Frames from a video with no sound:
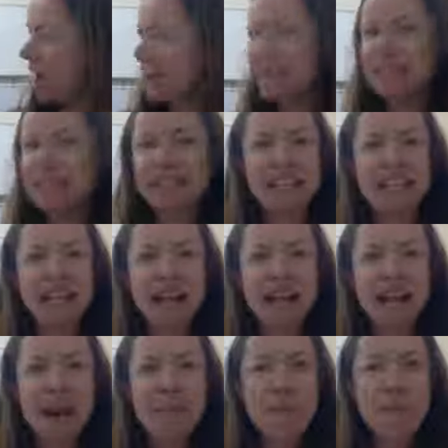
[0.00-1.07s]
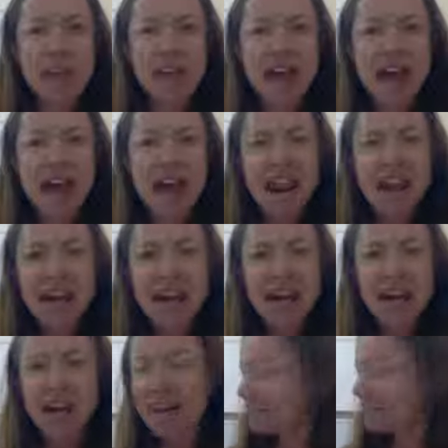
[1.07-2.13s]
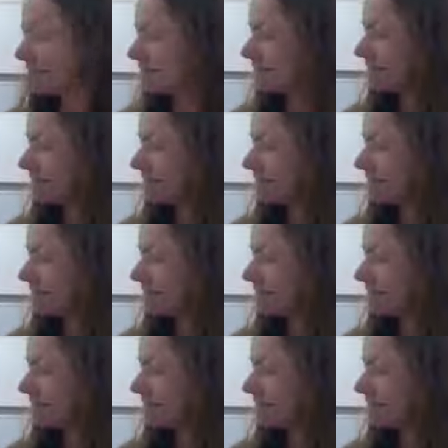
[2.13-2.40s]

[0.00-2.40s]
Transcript: He's eating a banana.